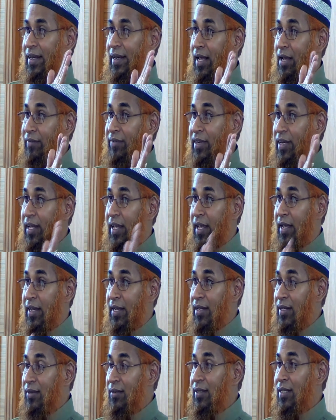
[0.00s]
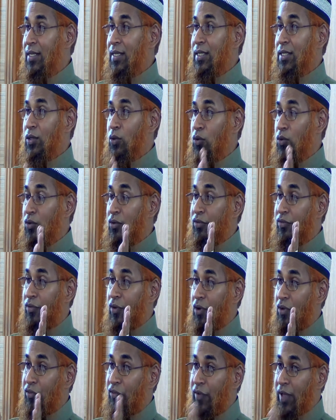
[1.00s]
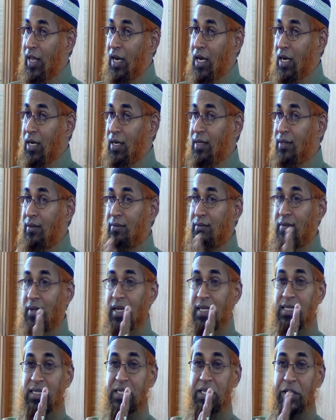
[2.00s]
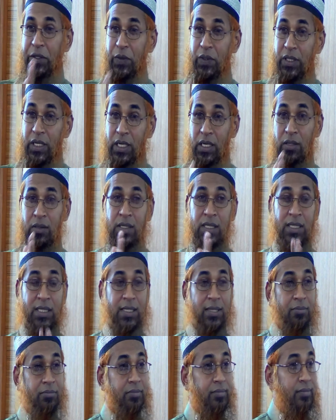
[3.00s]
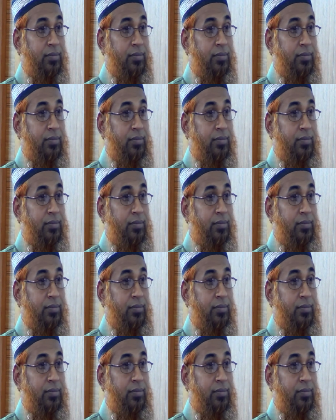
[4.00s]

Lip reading: Never cared to fulfill his duties.